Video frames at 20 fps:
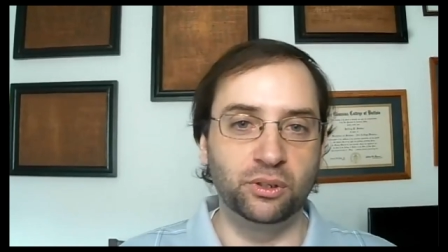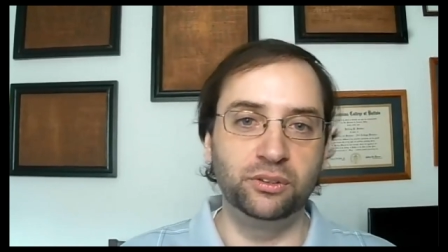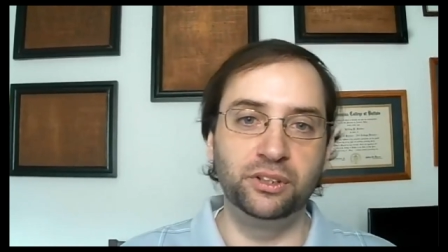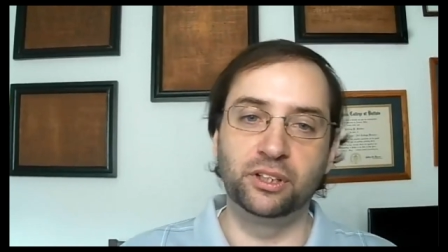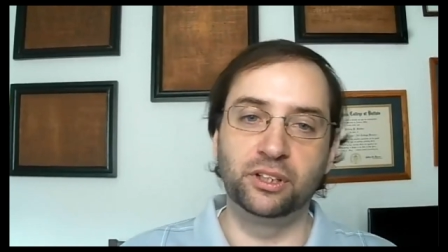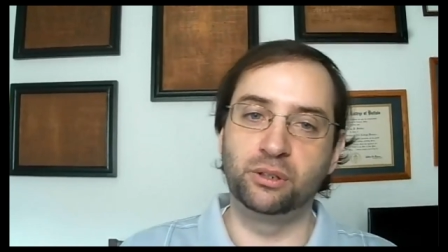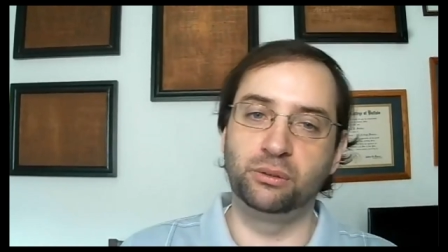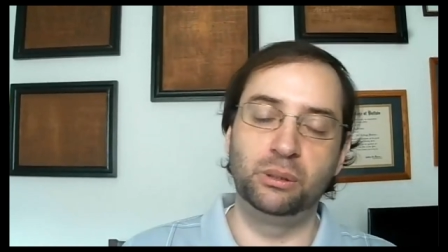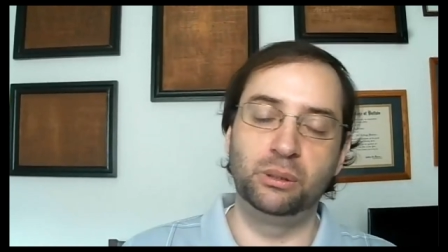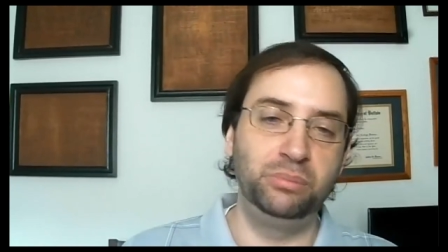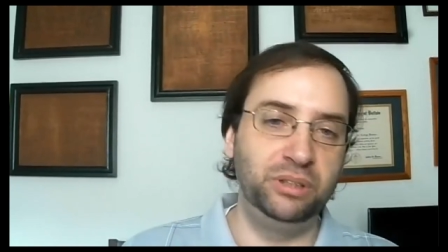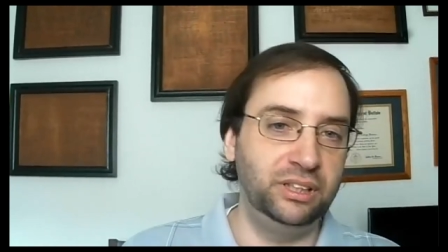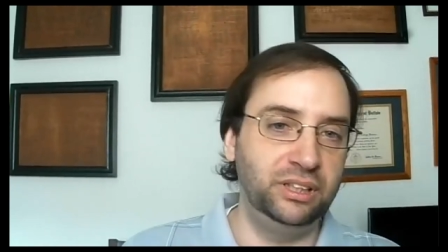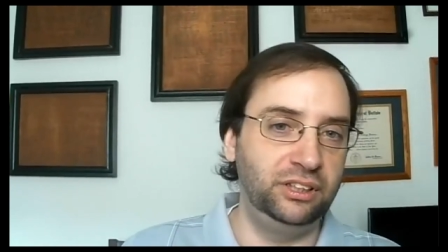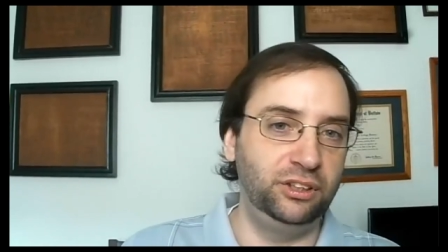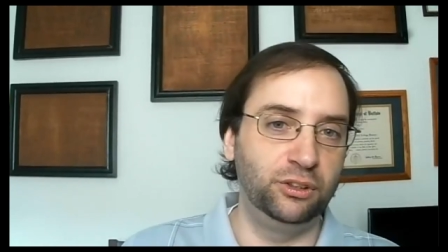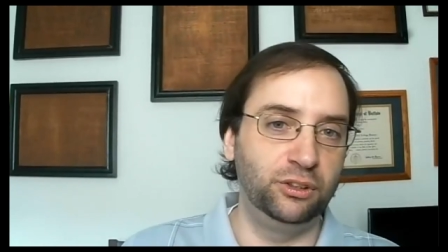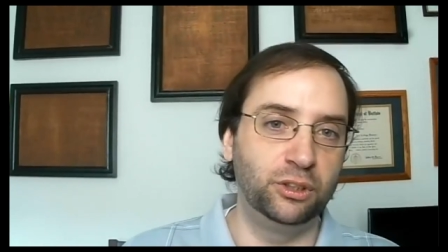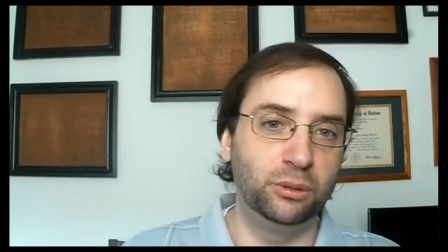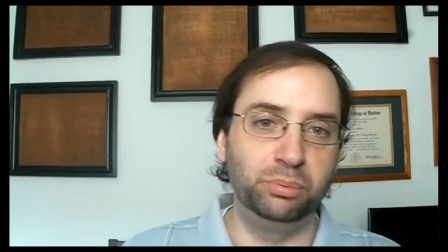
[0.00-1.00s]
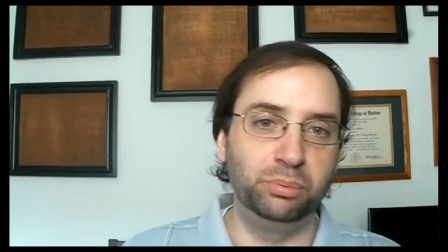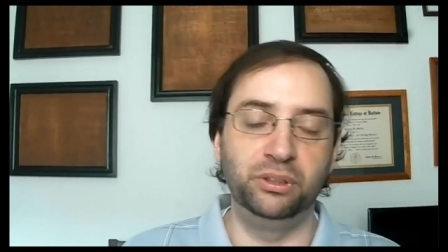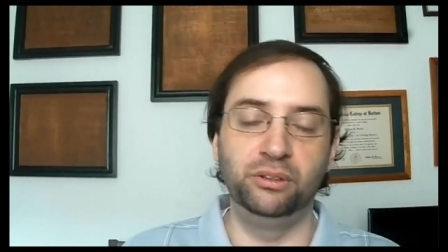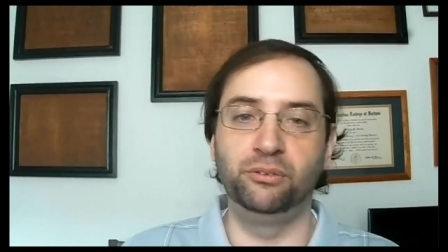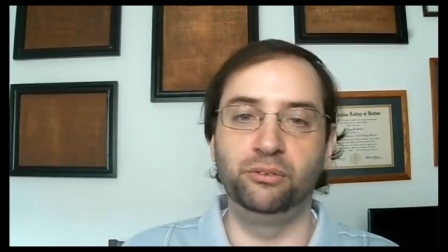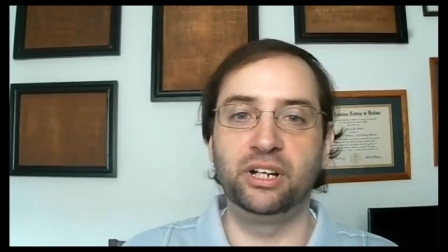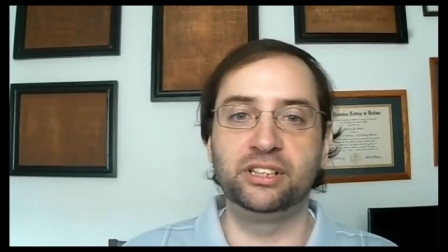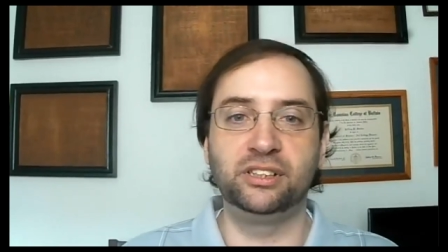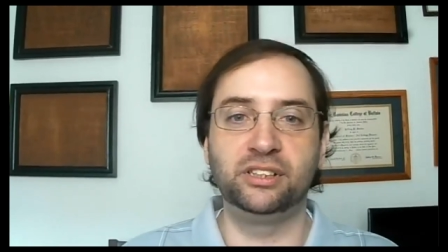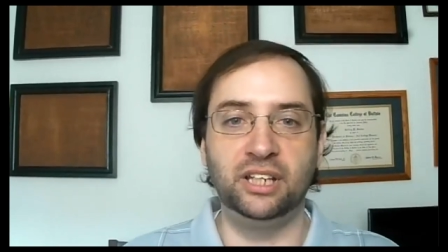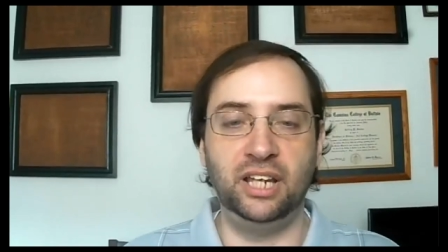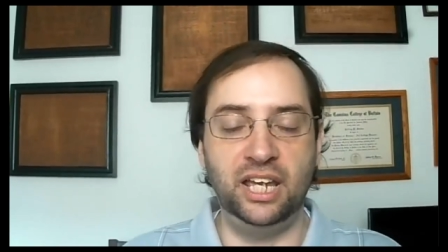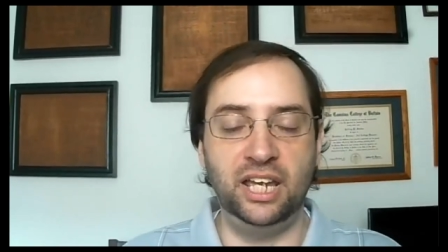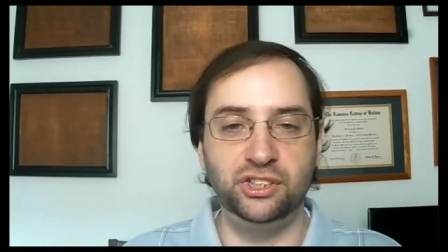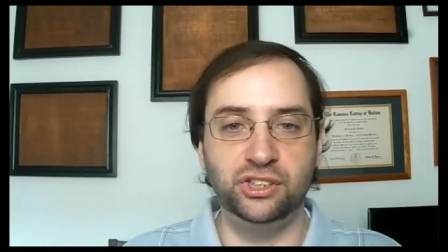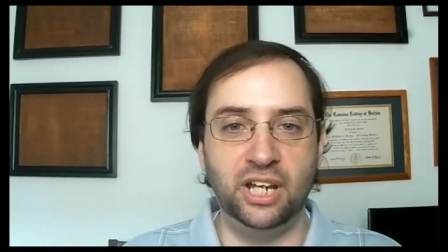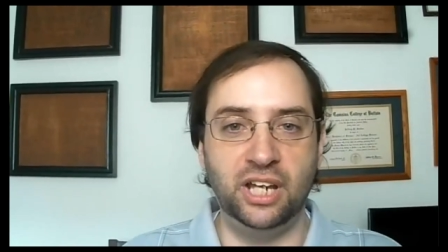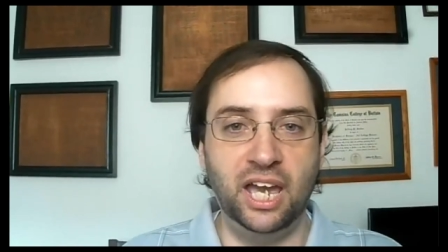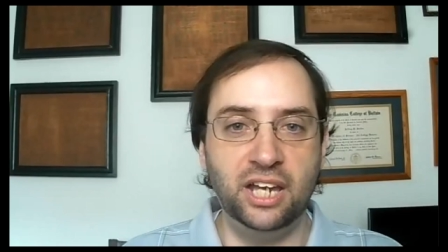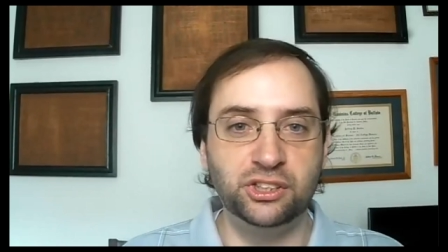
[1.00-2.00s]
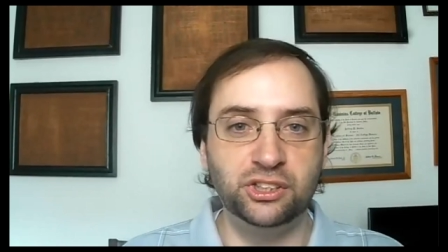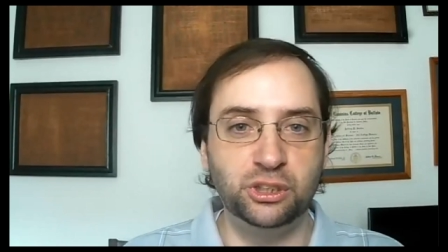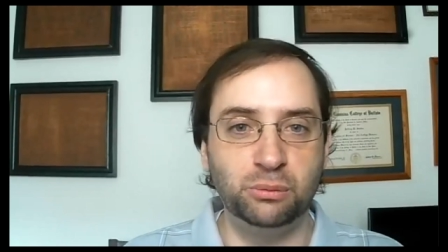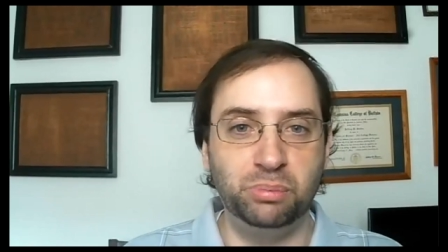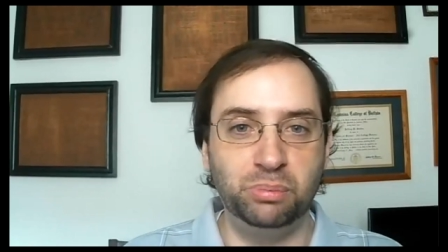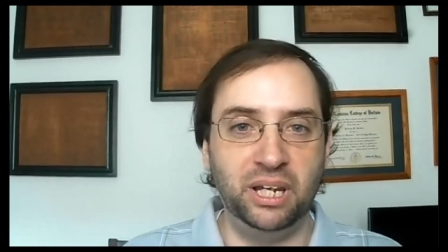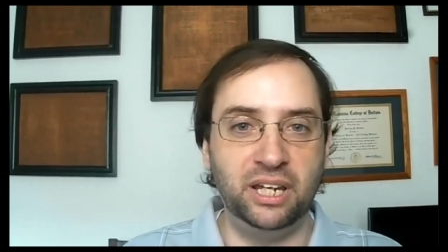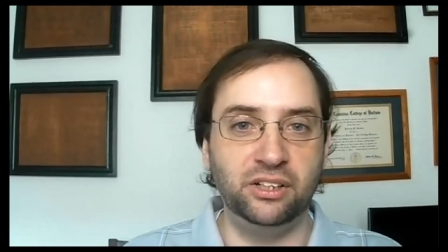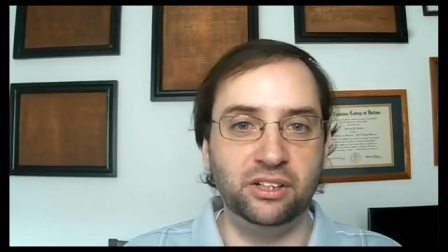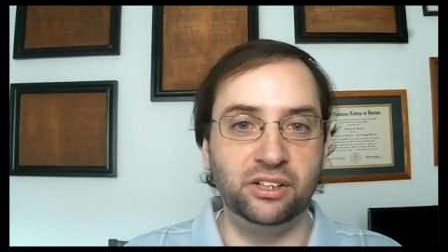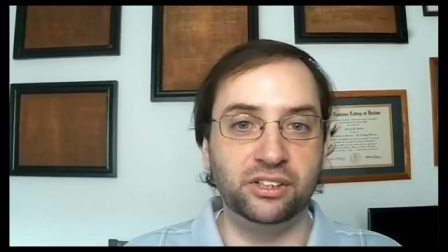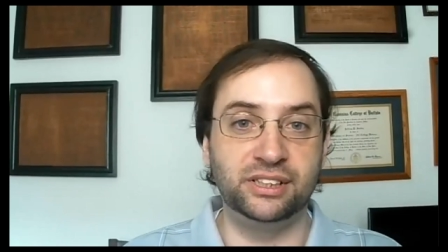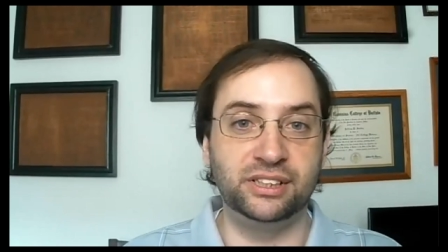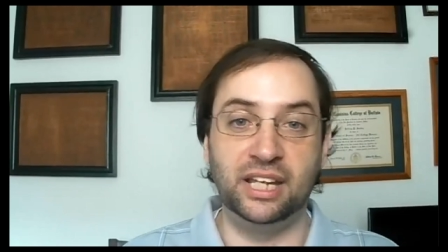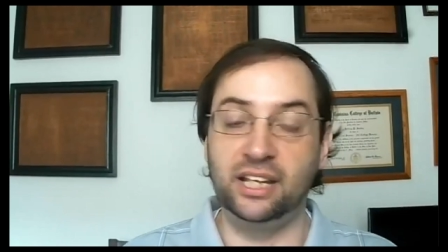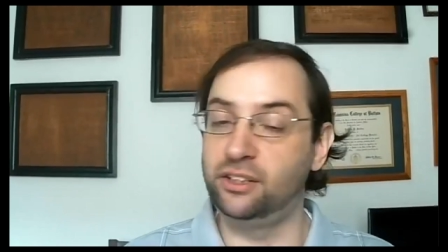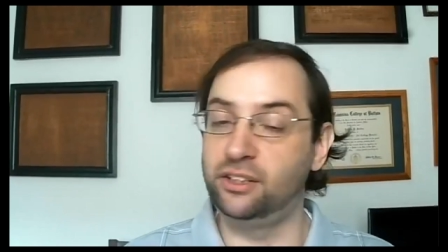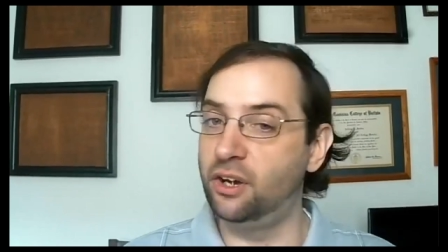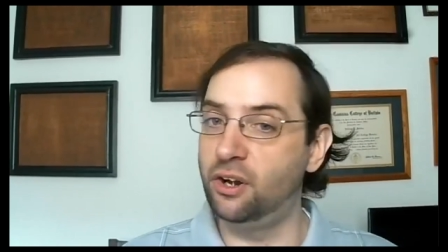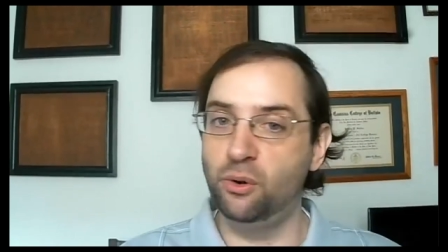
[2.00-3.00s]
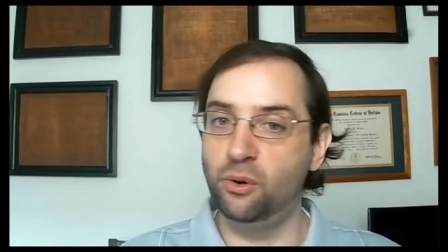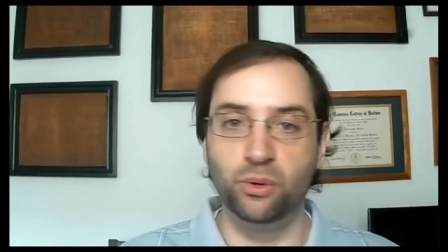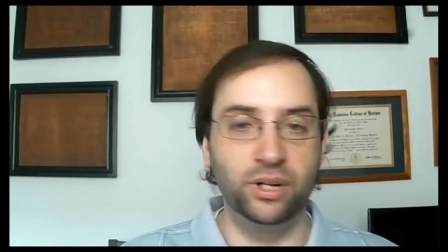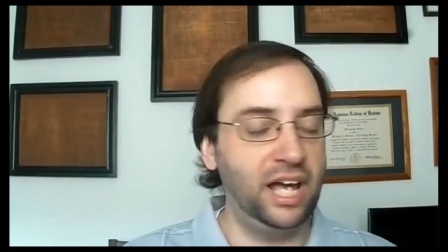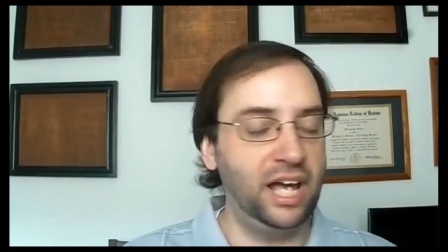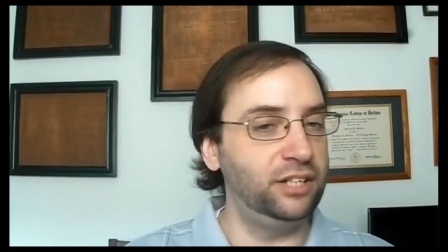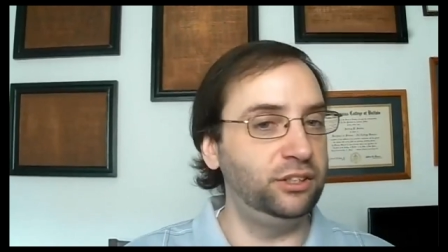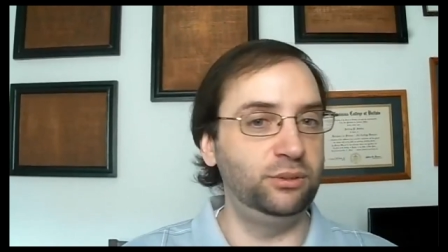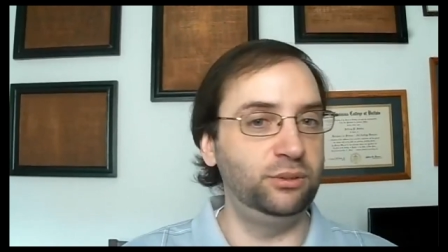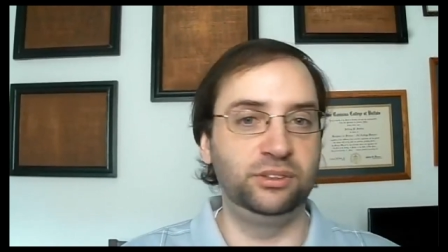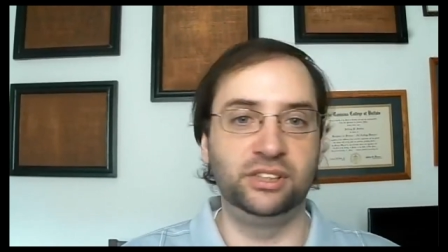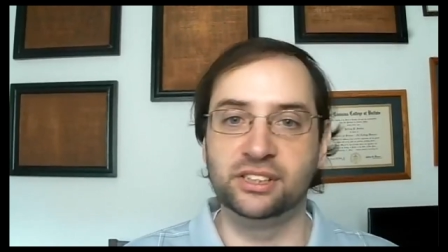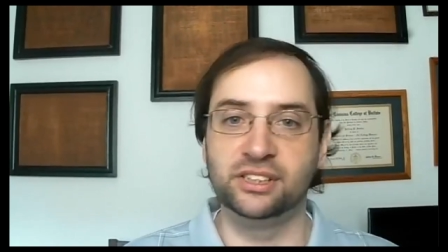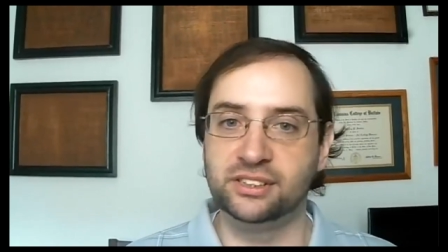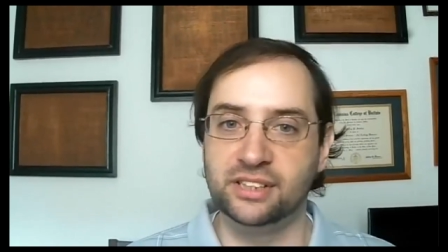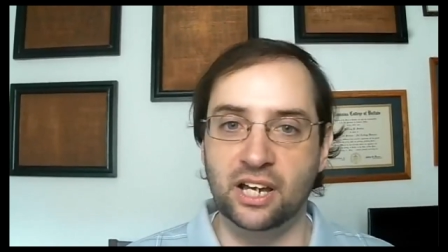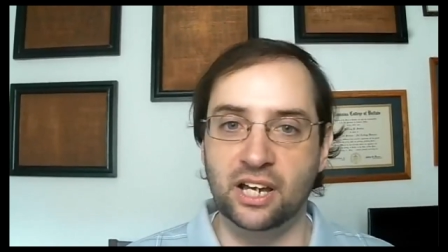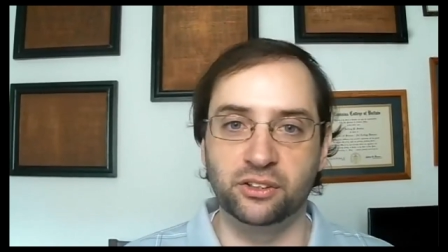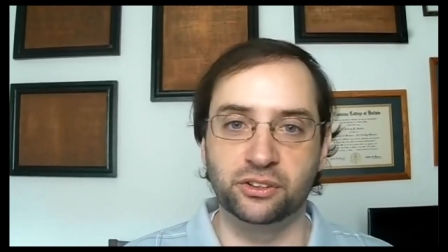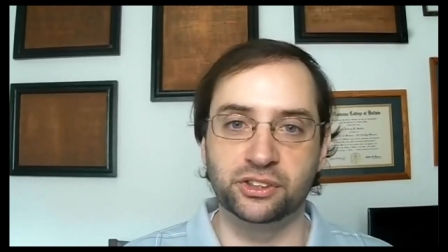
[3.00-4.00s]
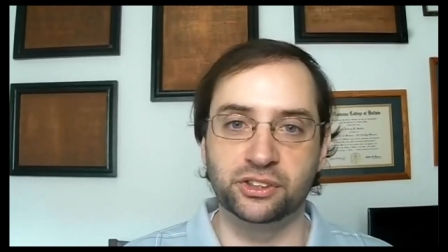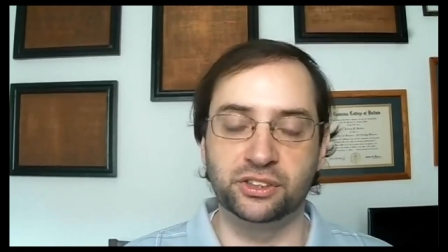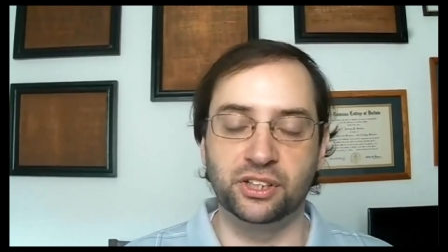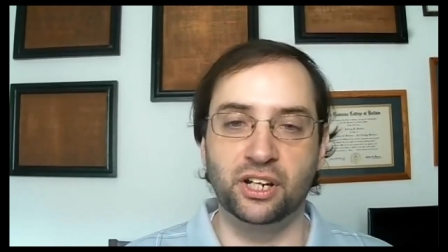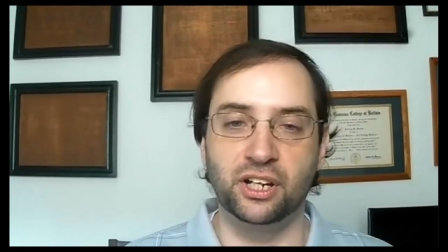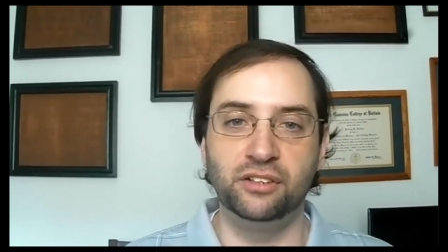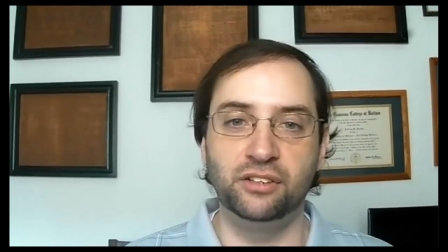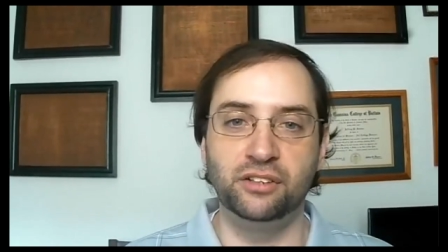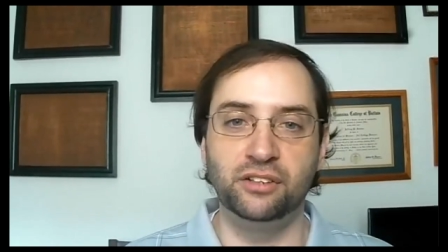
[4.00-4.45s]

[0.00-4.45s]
the Caribbean, Europe, and the rest of Asia ex Japan are saying, no, we're not doing this dollar stuff.